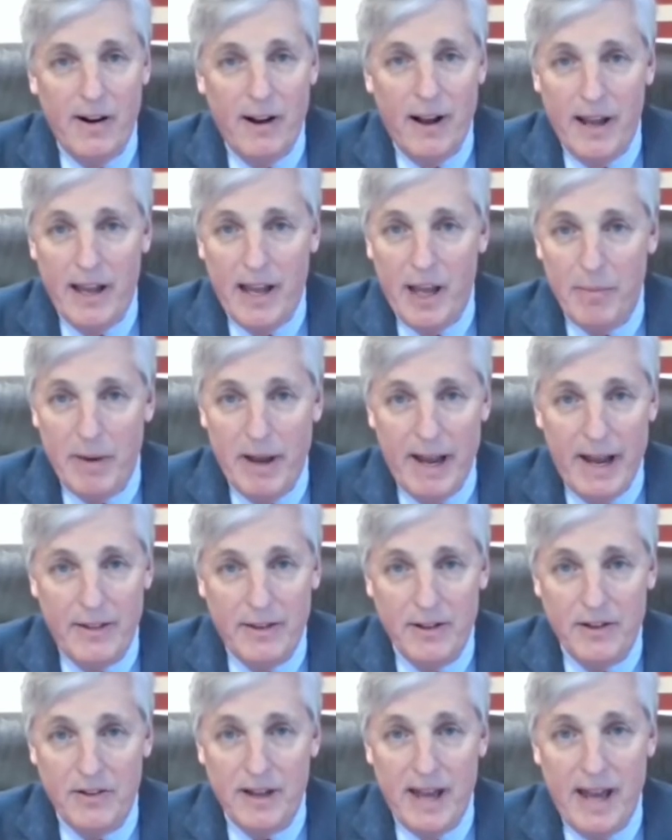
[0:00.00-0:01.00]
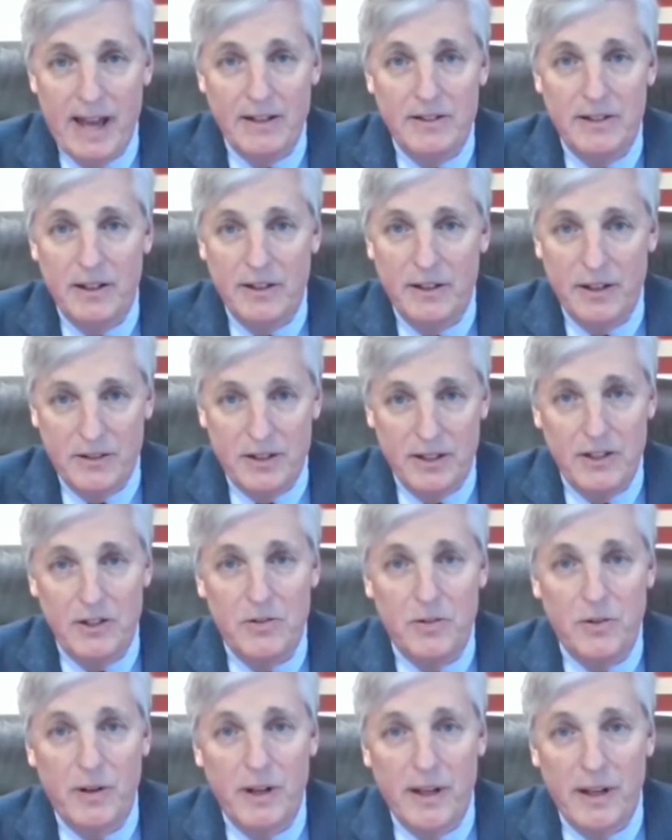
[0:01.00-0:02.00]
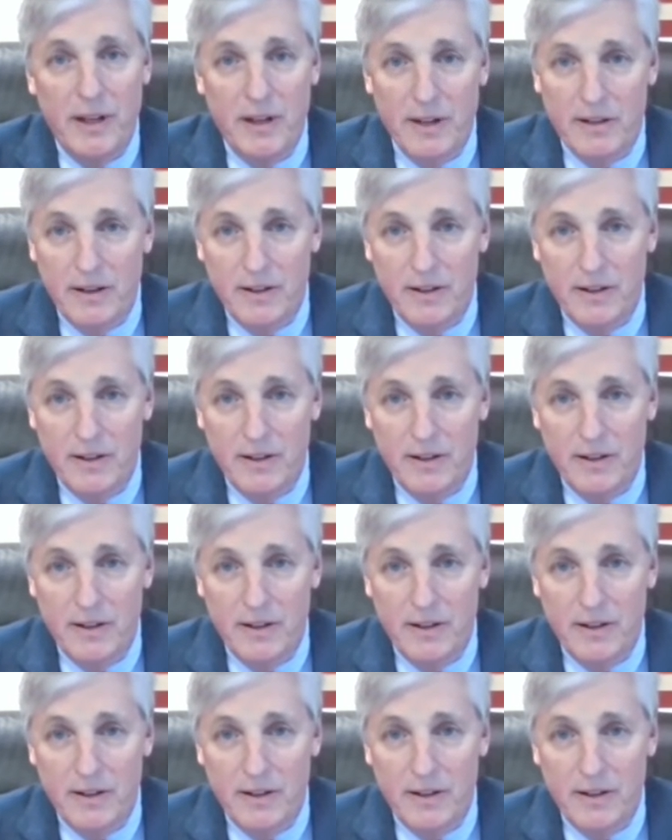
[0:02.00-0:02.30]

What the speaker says: I am, I had this accident, this injury,